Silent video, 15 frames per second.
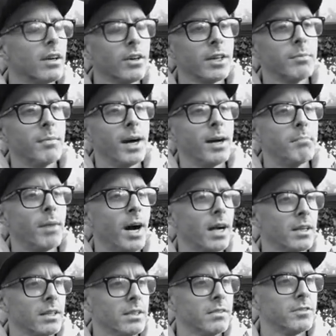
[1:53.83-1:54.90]
get my
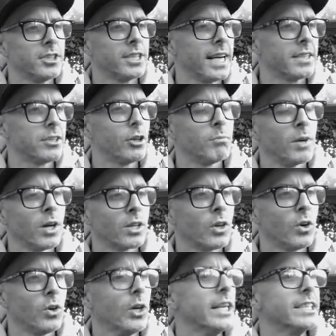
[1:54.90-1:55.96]
bottle of Chateau
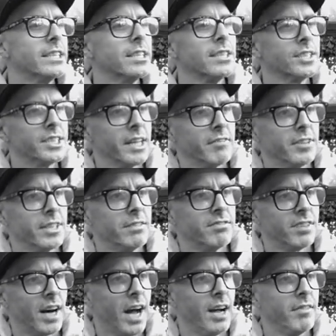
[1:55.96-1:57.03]
Margaux
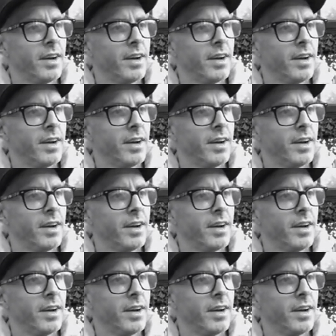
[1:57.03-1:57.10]
1875